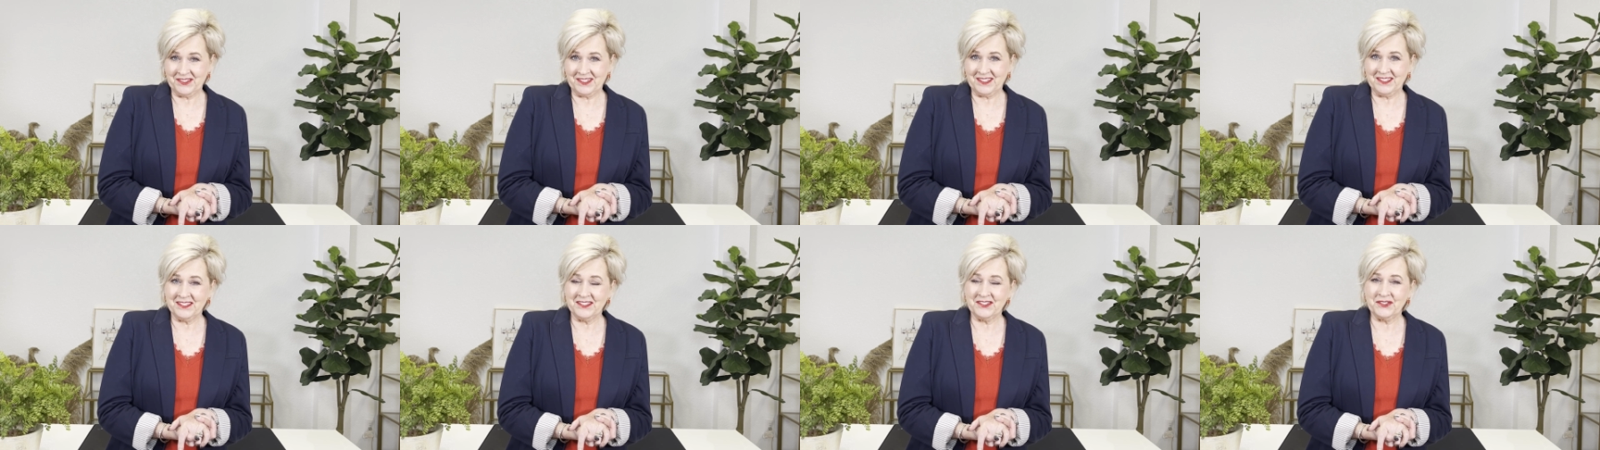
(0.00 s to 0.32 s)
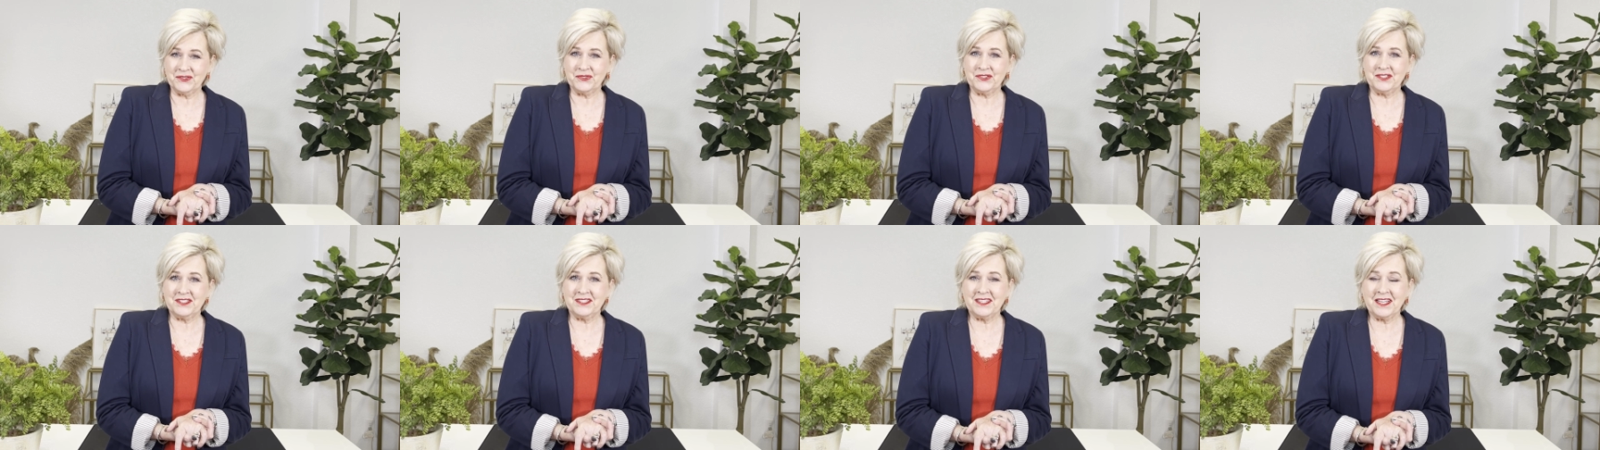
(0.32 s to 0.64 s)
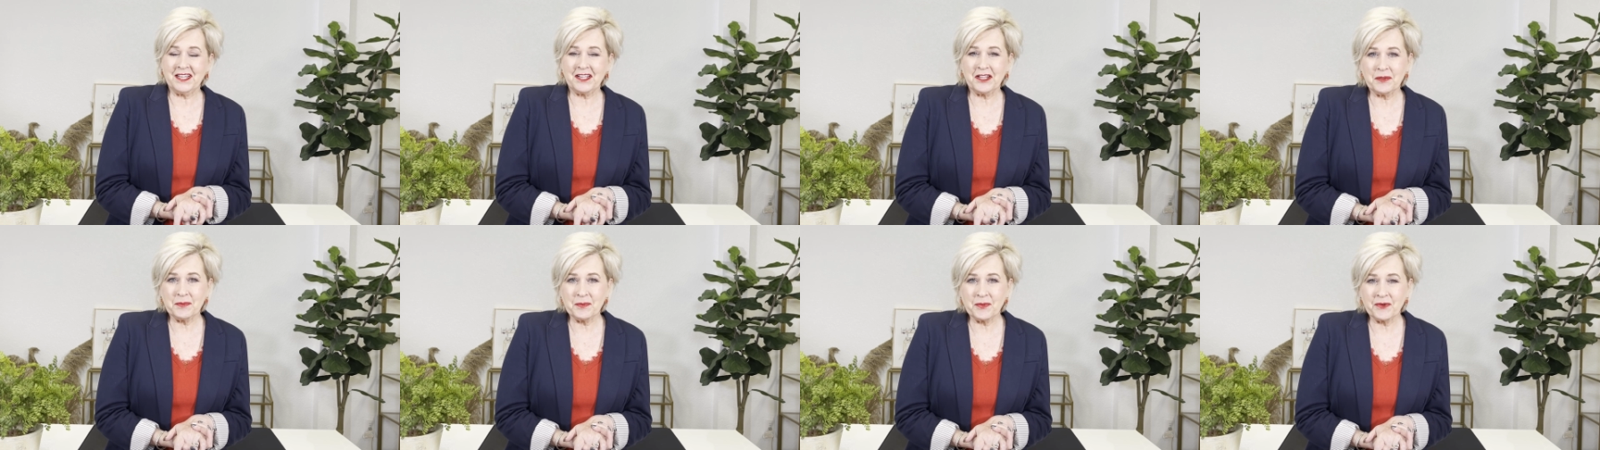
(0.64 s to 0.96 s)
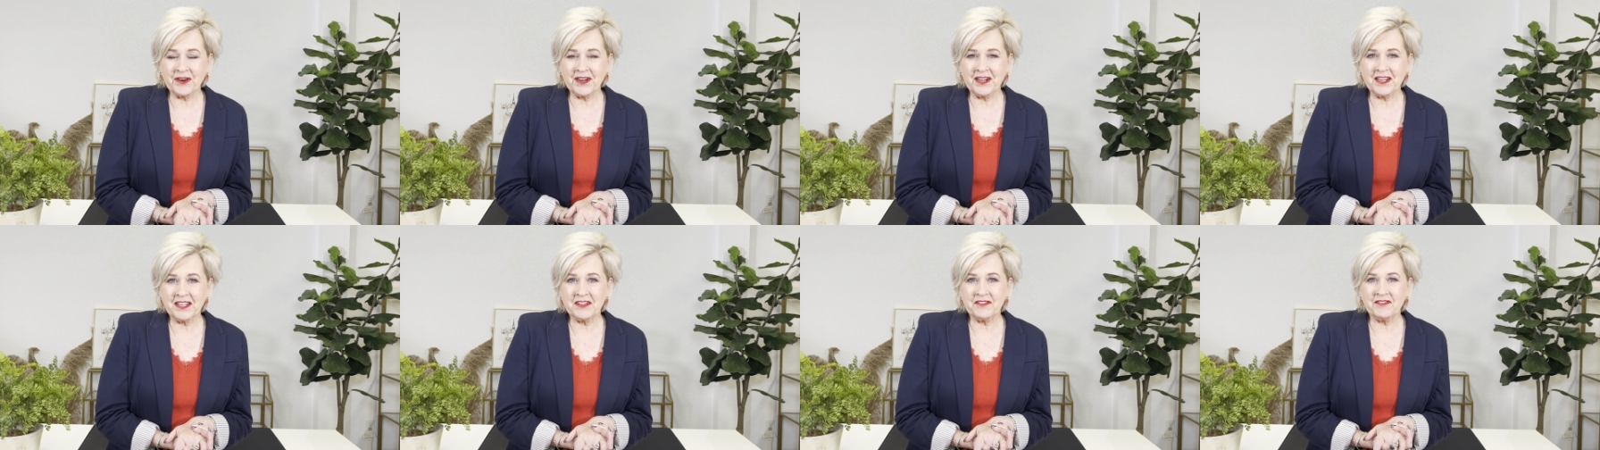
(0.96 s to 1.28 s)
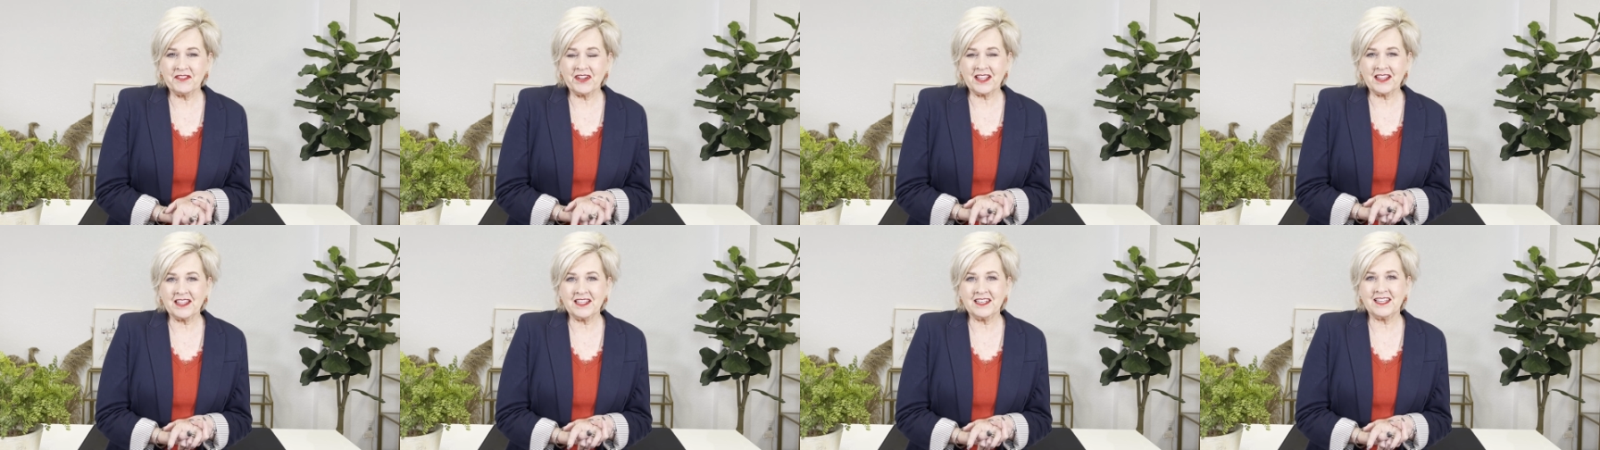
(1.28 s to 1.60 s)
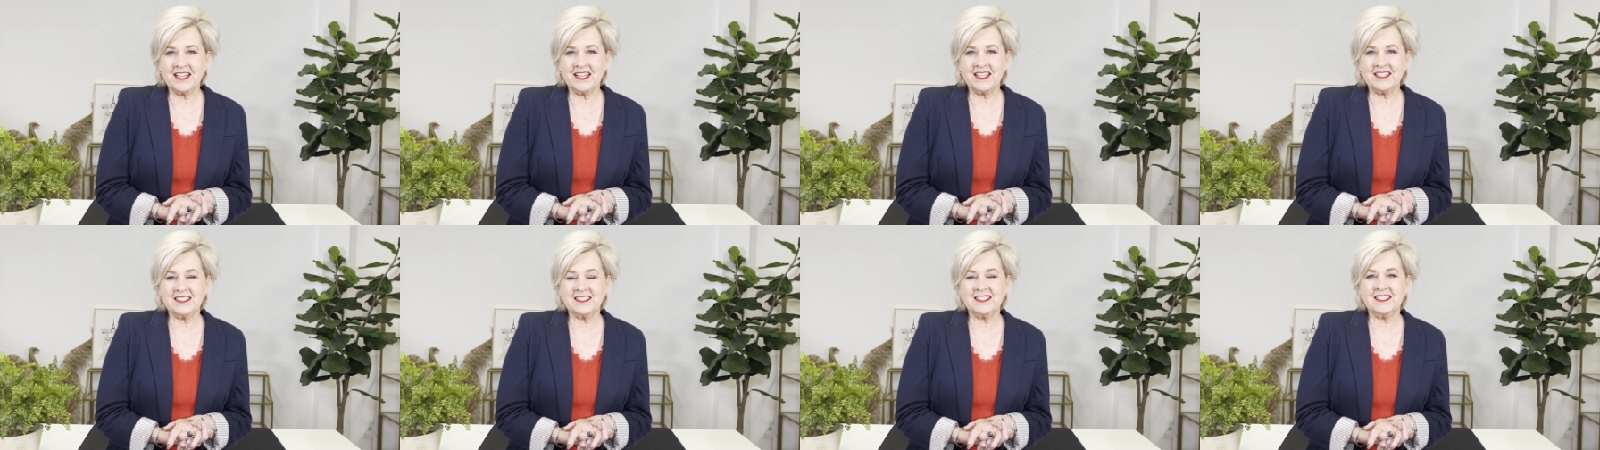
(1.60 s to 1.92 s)
so celebrating
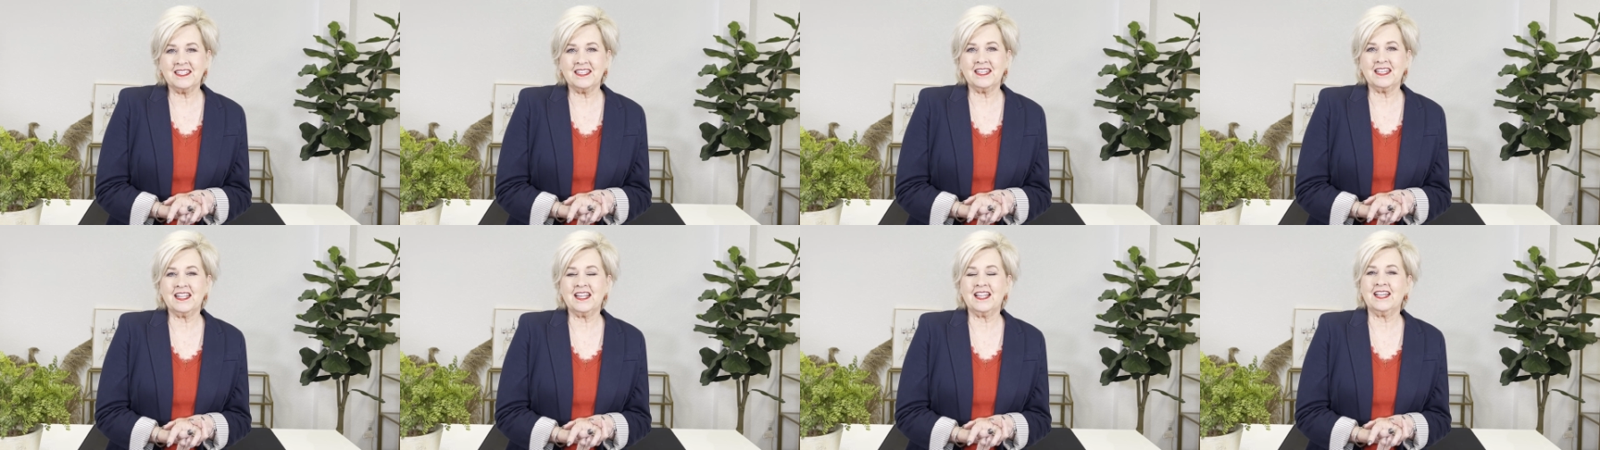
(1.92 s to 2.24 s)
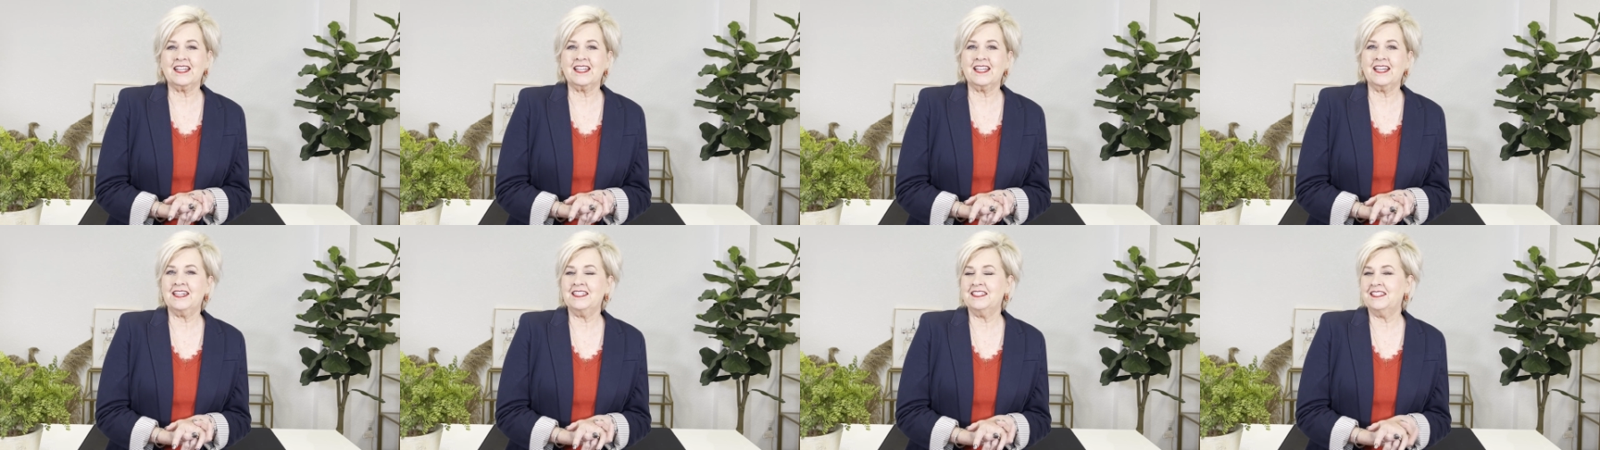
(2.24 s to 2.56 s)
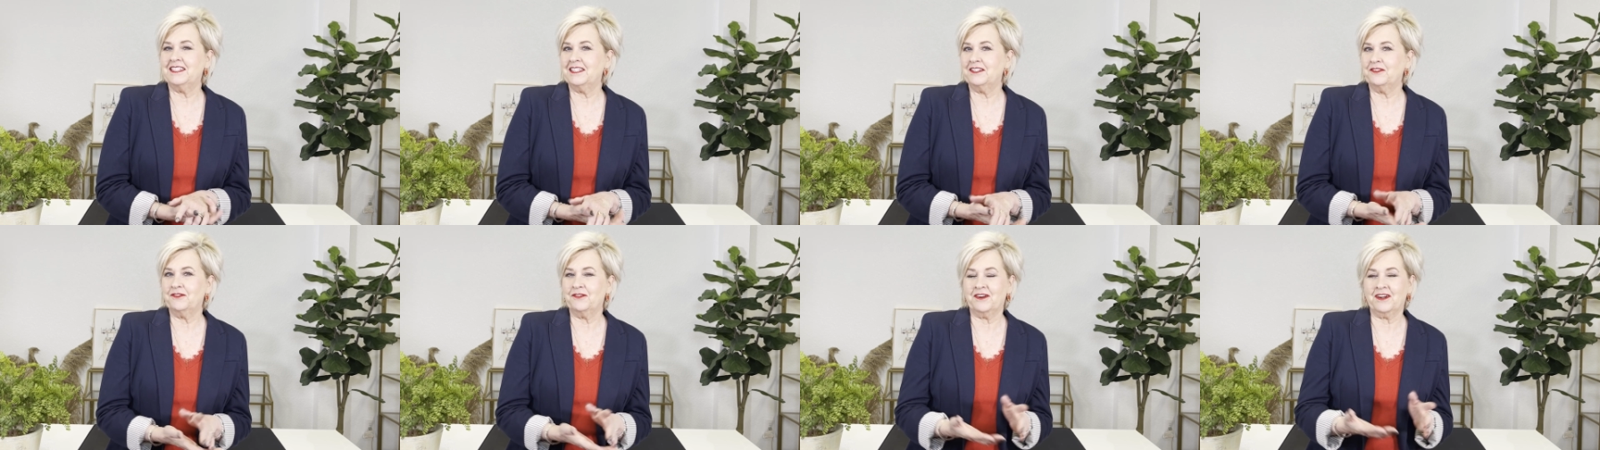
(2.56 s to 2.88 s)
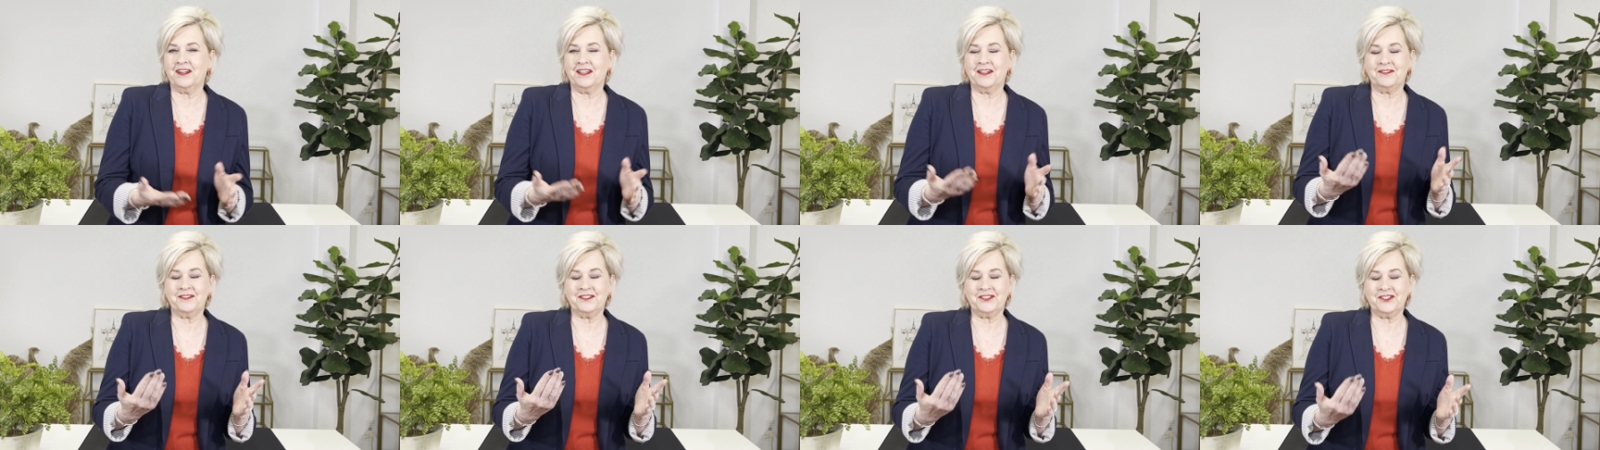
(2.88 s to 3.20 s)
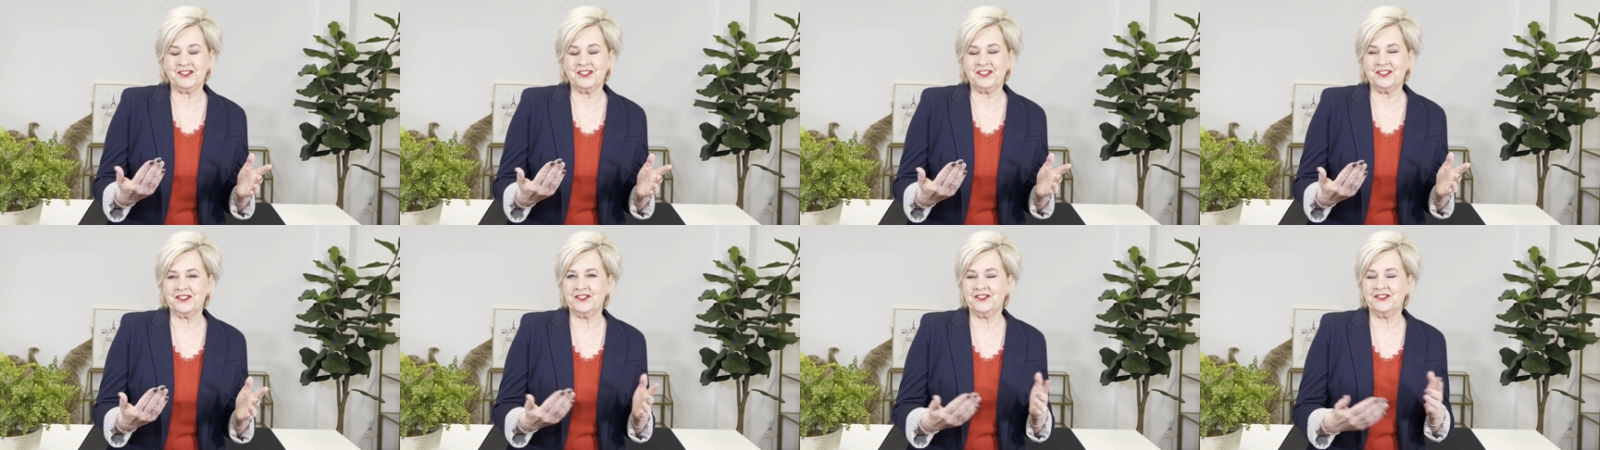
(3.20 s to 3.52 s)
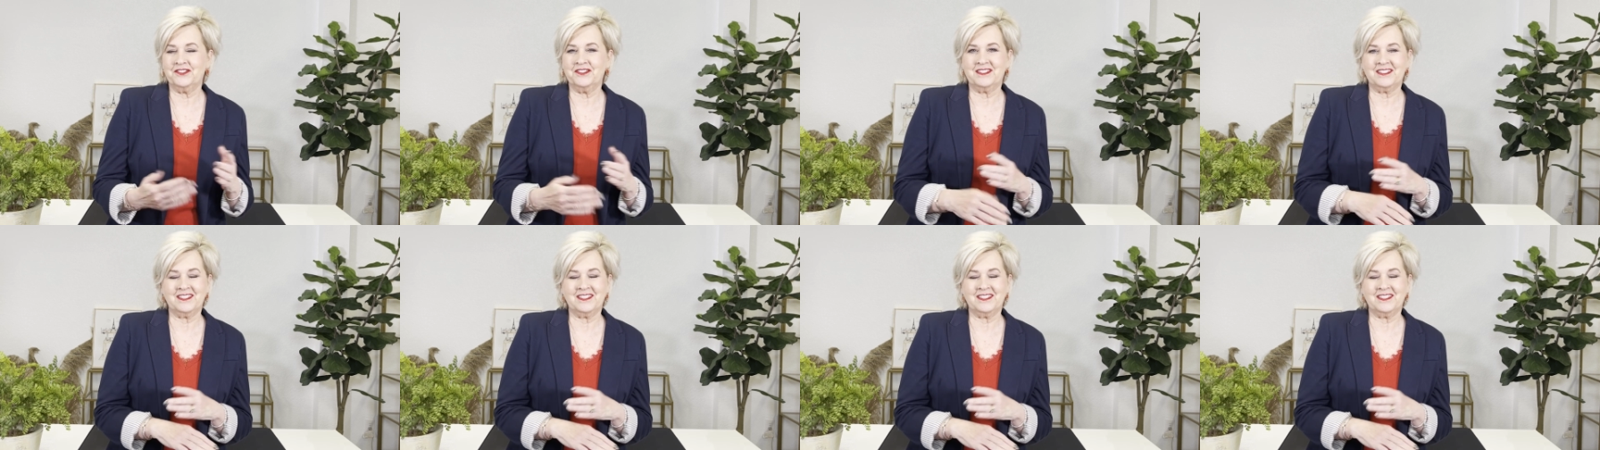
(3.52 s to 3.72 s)
Valentine's Day like I did when I was younger is